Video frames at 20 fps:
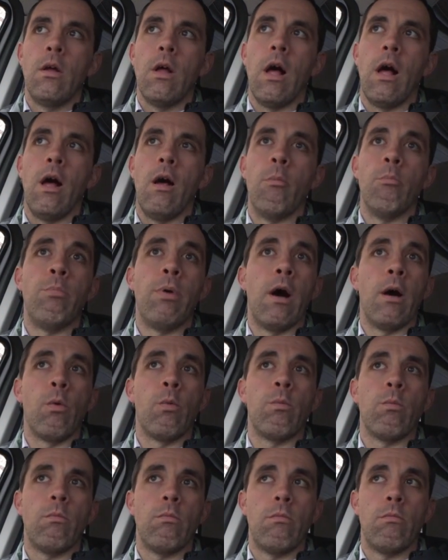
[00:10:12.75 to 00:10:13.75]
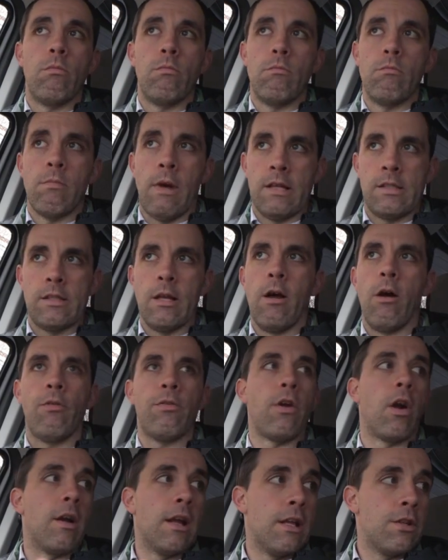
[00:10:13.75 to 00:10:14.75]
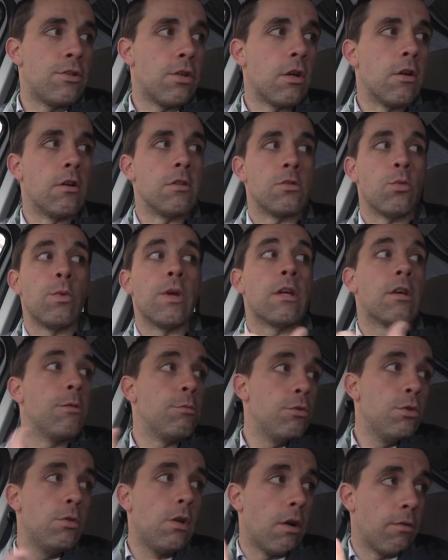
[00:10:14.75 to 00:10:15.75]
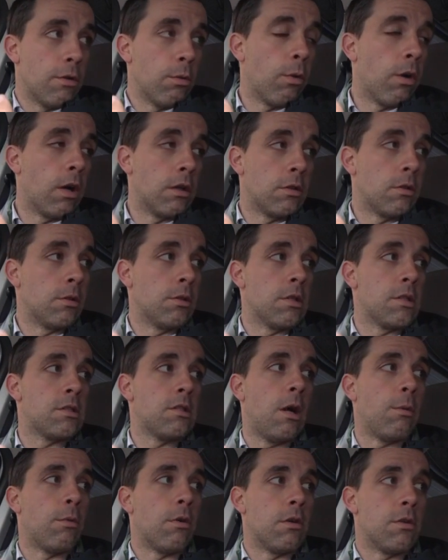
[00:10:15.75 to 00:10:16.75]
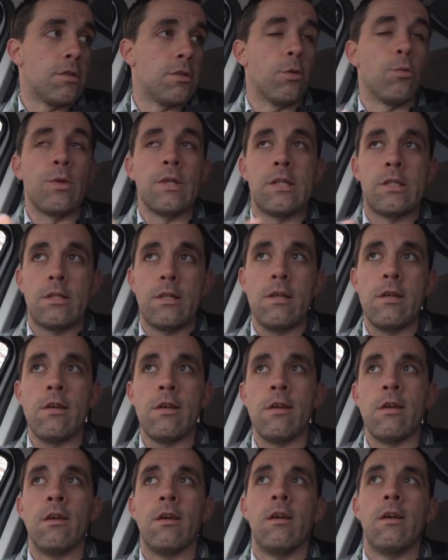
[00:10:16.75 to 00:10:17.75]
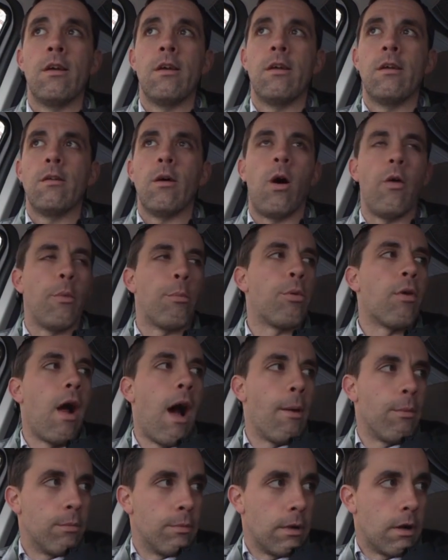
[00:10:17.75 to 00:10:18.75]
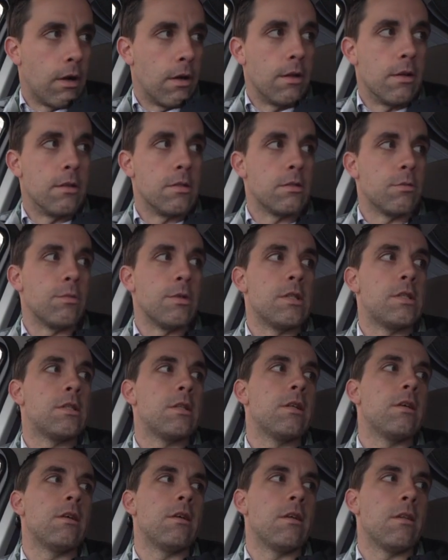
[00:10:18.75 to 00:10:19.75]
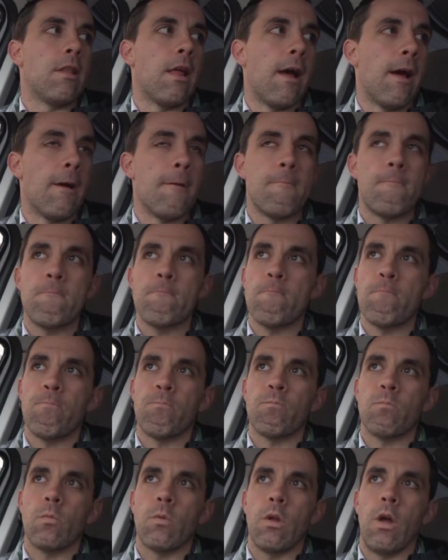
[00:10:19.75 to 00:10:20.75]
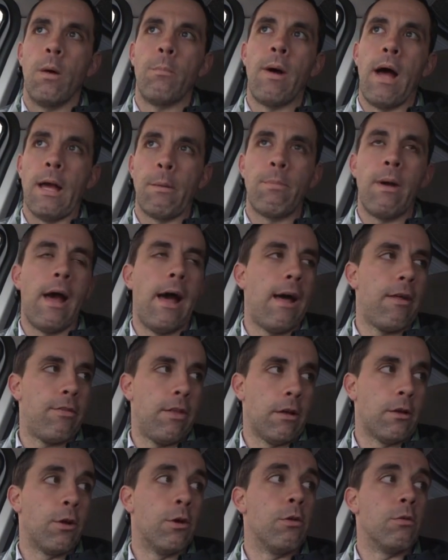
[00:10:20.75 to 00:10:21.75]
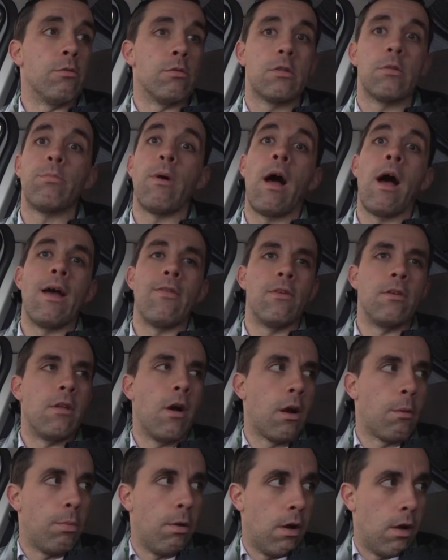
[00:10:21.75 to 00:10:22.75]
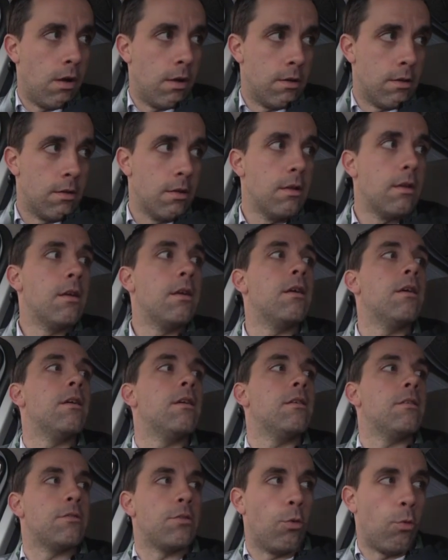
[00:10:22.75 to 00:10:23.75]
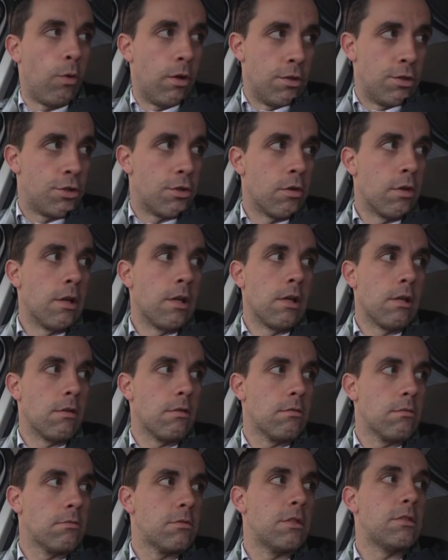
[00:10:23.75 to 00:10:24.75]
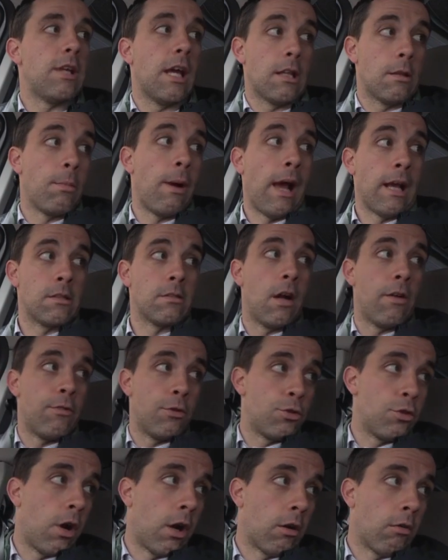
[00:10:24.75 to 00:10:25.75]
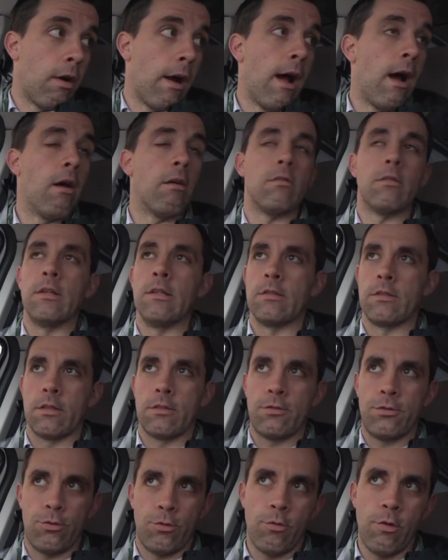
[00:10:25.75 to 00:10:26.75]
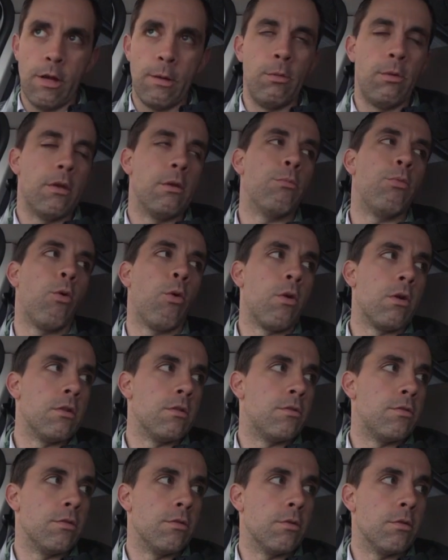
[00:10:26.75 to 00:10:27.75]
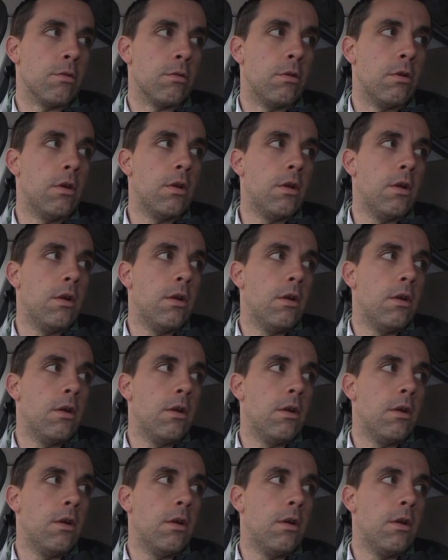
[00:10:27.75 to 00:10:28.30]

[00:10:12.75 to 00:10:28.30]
Um, but myself and our interns, we commute everywhere during the summer, so we see all the problem areas, and we see that a bike path that goes behind the duck pond to Orange Street to mm. take the bikes off the truck route is yeah. extremely important to yes.